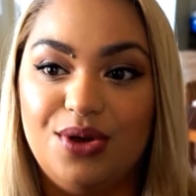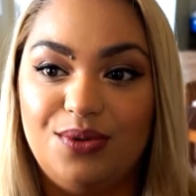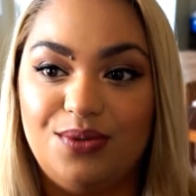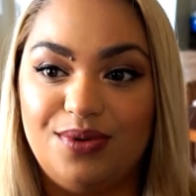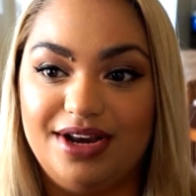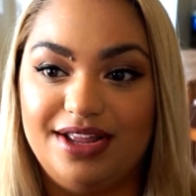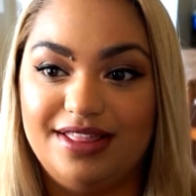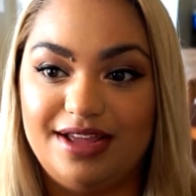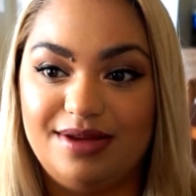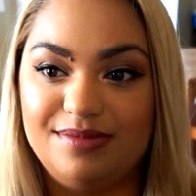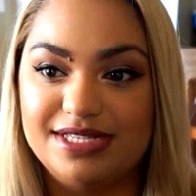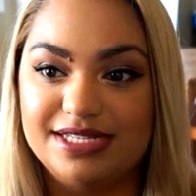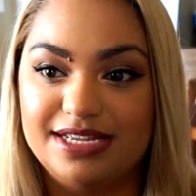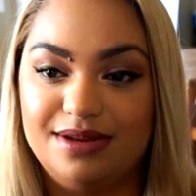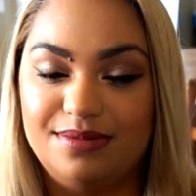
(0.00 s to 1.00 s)
One of them
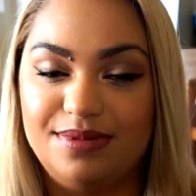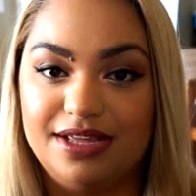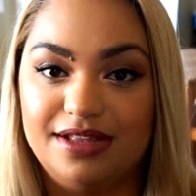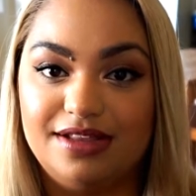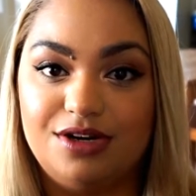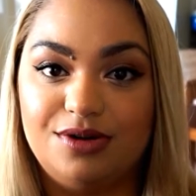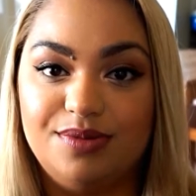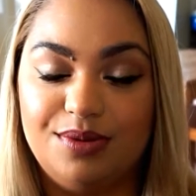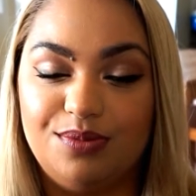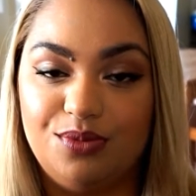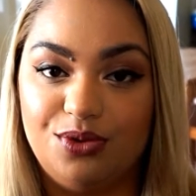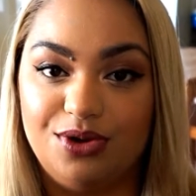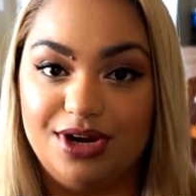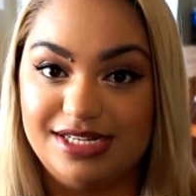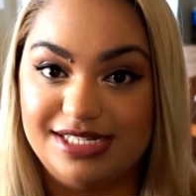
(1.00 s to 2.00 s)
is going to be a little bit
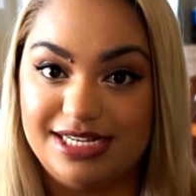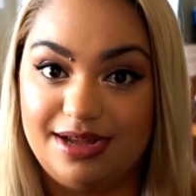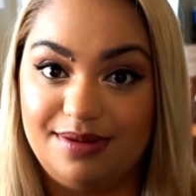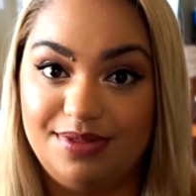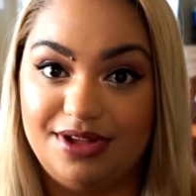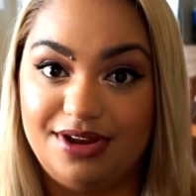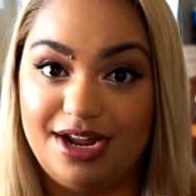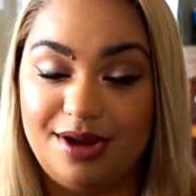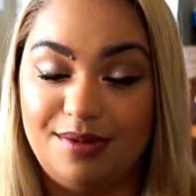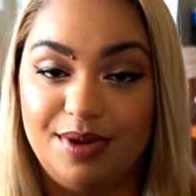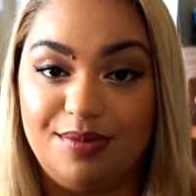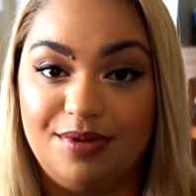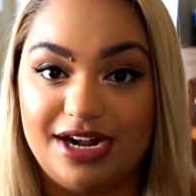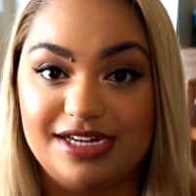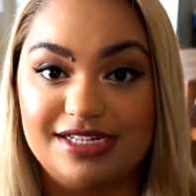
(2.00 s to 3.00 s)
more in depth on how
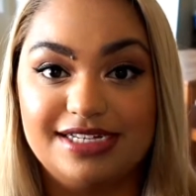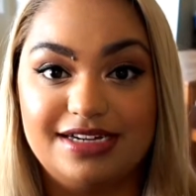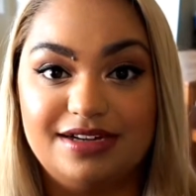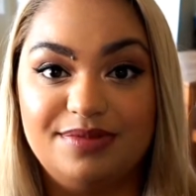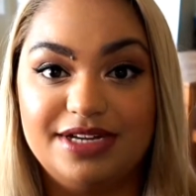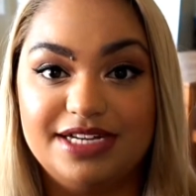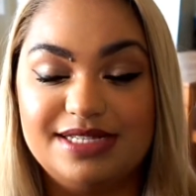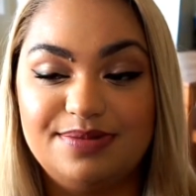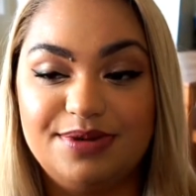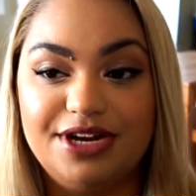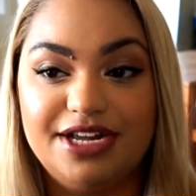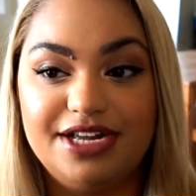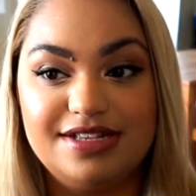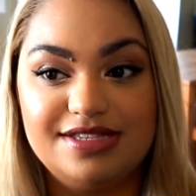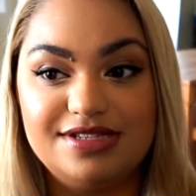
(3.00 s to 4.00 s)
my practicum
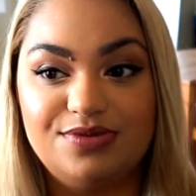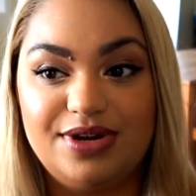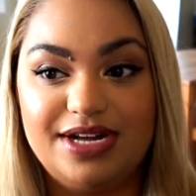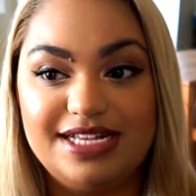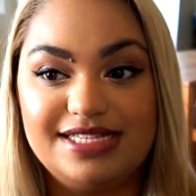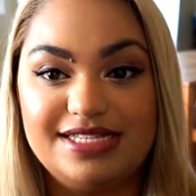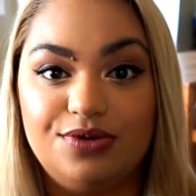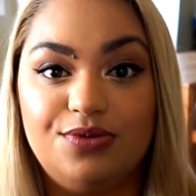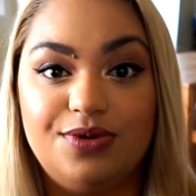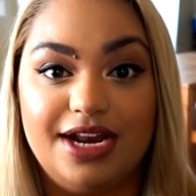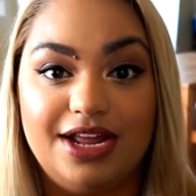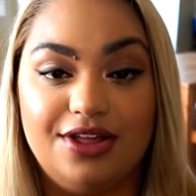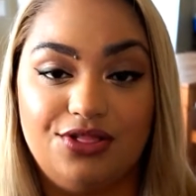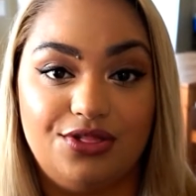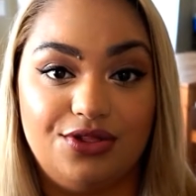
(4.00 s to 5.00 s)
experience was and what
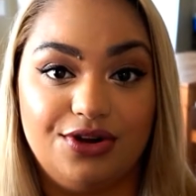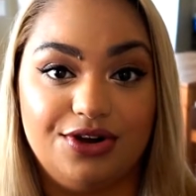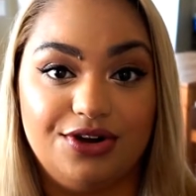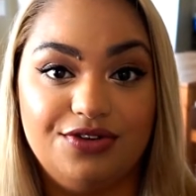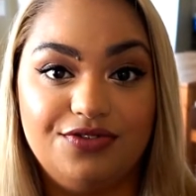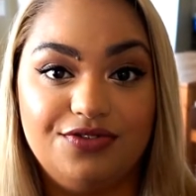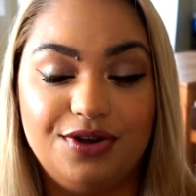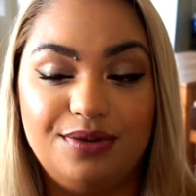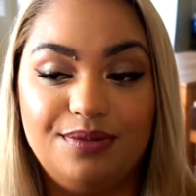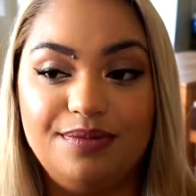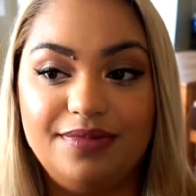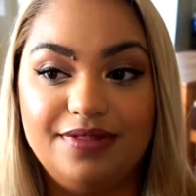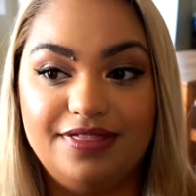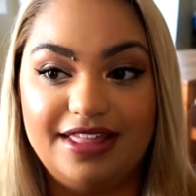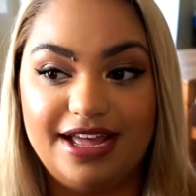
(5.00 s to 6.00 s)
I learned
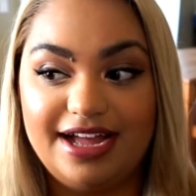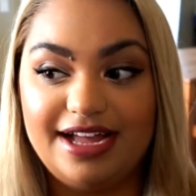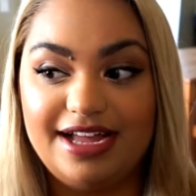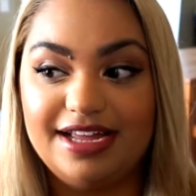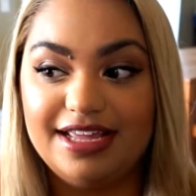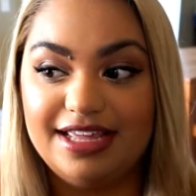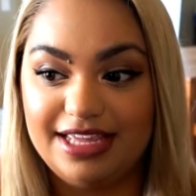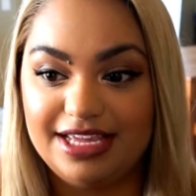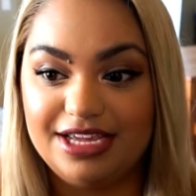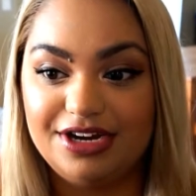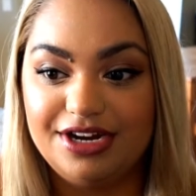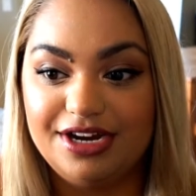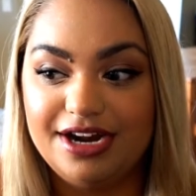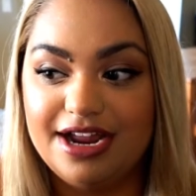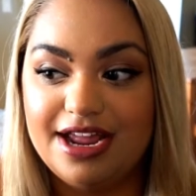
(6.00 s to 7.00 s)
from that
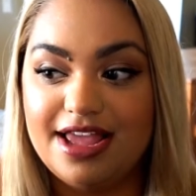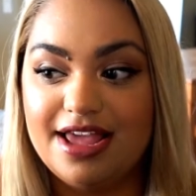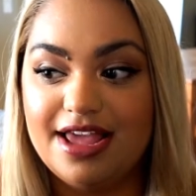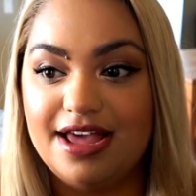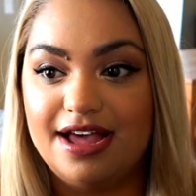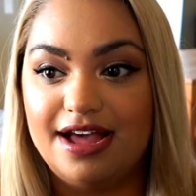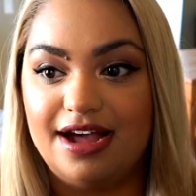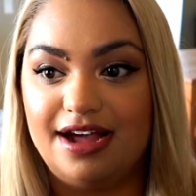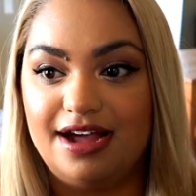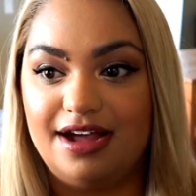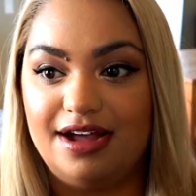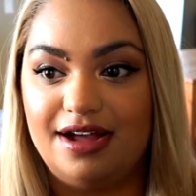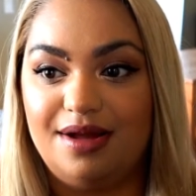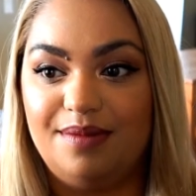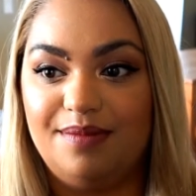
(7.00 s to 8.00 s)
year,
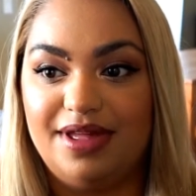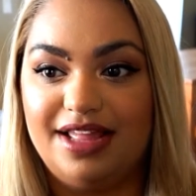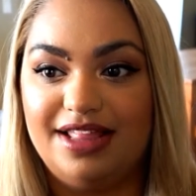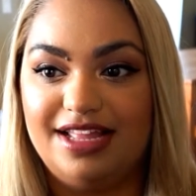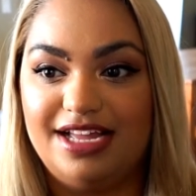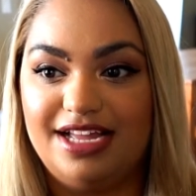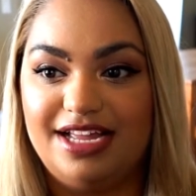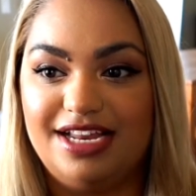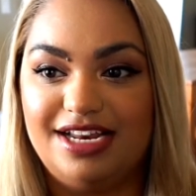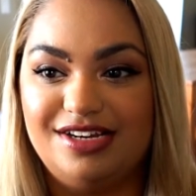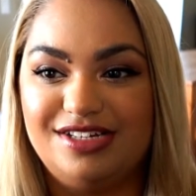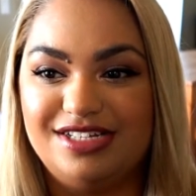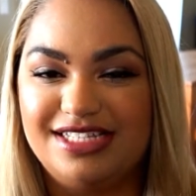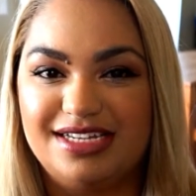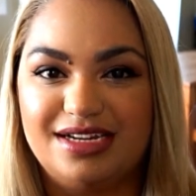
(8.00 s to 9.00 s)
and
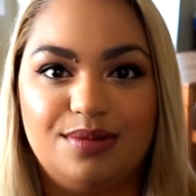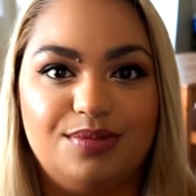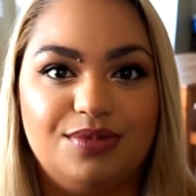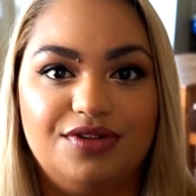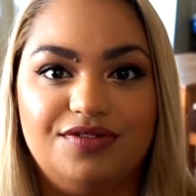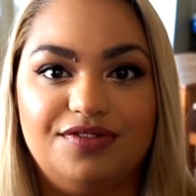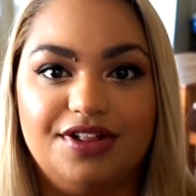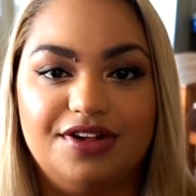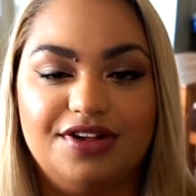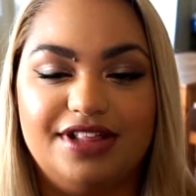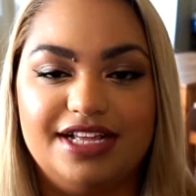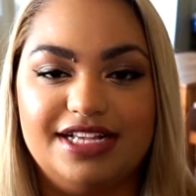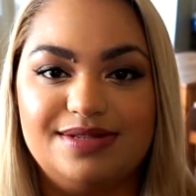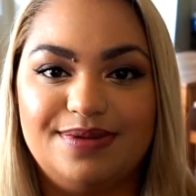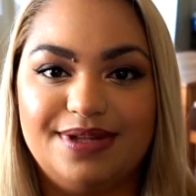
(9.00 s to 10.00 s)
then just a couple of other
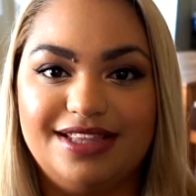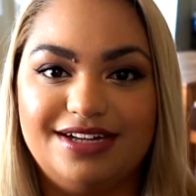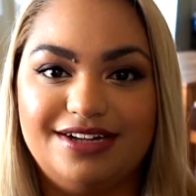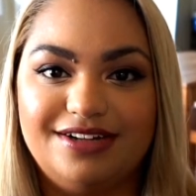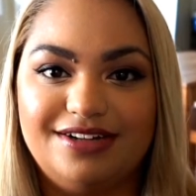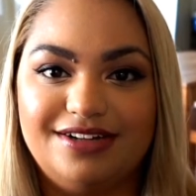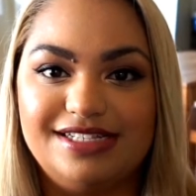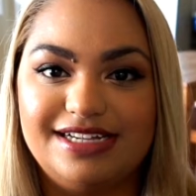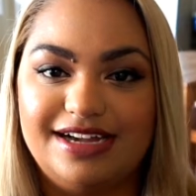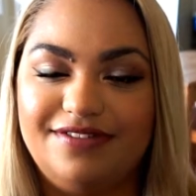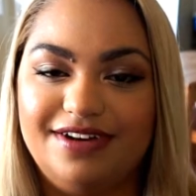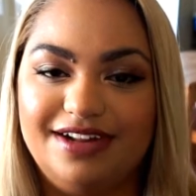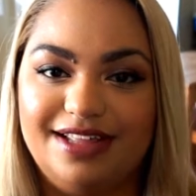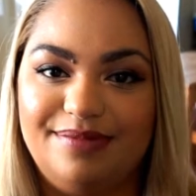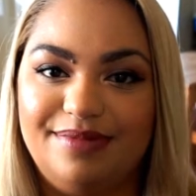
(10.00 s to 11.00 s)
things, but they'll
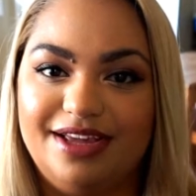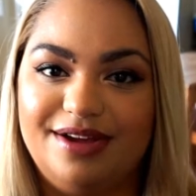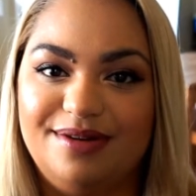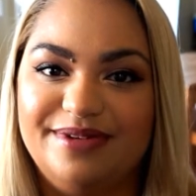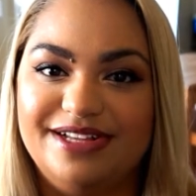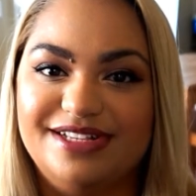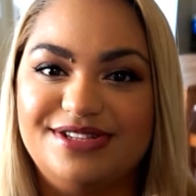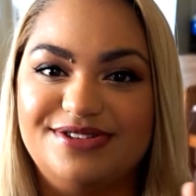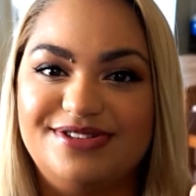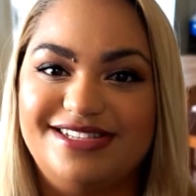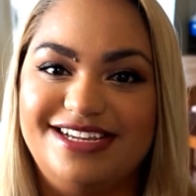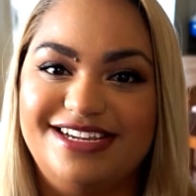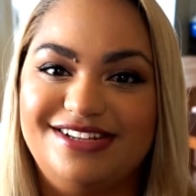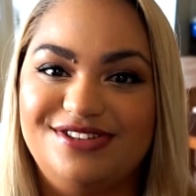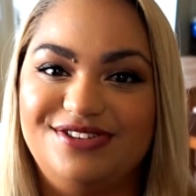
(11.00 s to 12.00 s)
definitely be coming, so
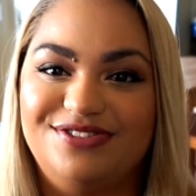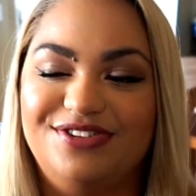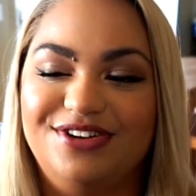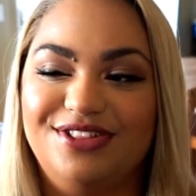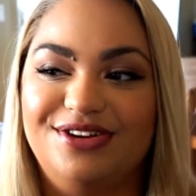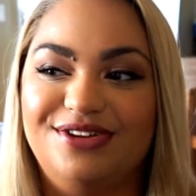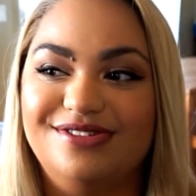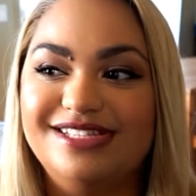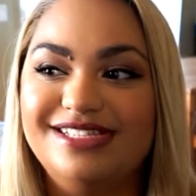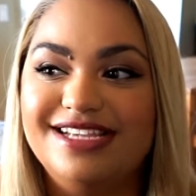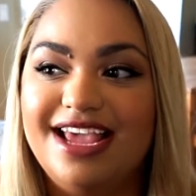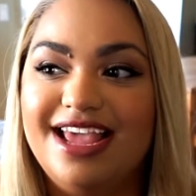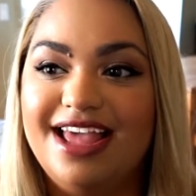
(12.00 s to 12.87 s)
stay tuned for those.